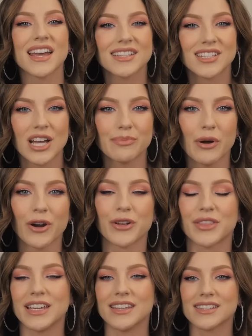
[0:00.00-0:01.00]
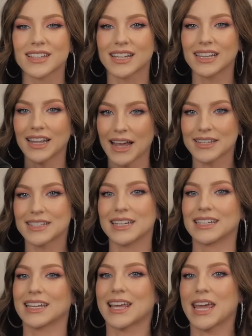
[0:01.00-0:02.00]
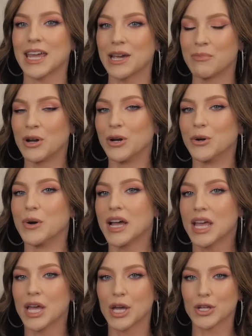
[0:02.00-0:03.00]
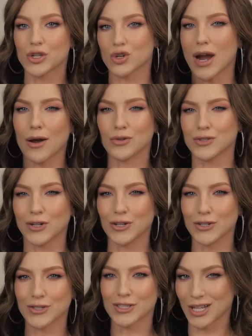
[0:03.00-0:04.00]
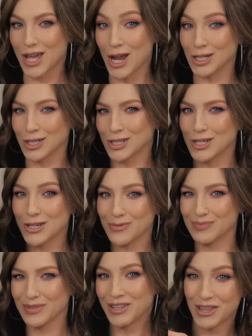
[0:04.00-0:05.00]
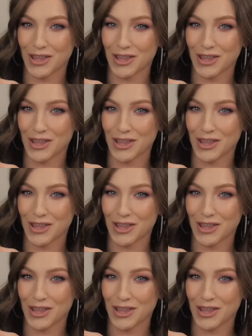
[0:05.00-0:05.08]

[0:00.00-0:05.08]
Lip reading: Next up are these classic camo trousers. Can you see them?